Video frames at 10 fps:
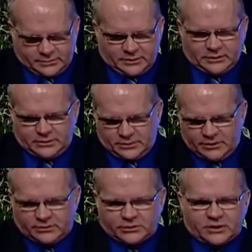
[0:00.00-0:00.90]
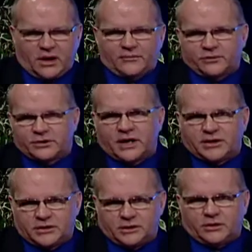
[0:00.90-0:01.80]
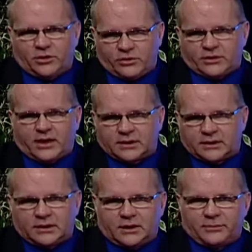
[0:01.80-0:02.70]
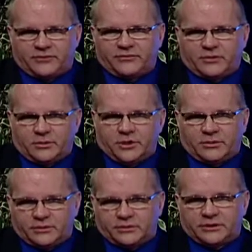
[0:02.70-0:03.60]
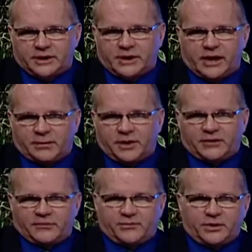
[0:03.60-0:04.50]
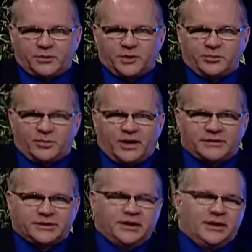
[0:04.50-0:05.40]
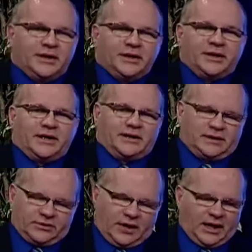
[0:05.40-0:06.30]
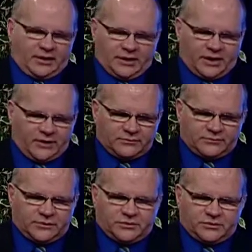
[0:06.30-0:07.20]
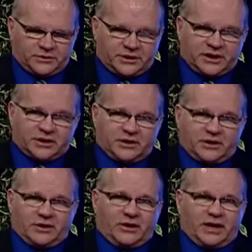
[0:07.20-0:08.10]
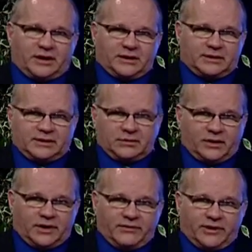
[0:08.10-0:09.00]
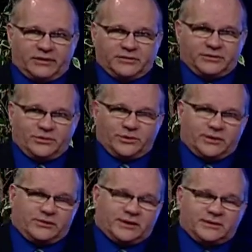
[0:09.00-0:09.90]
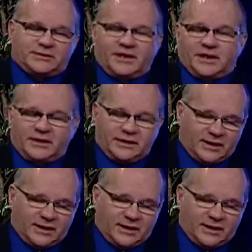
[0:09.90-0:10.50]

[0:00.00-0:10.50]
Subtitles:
did you hear this conversation? You know they're not going to let me film here and denying me the freedom of the press. And he says, well, I don't have jurisdiction here. I don't have anything to do with what they said.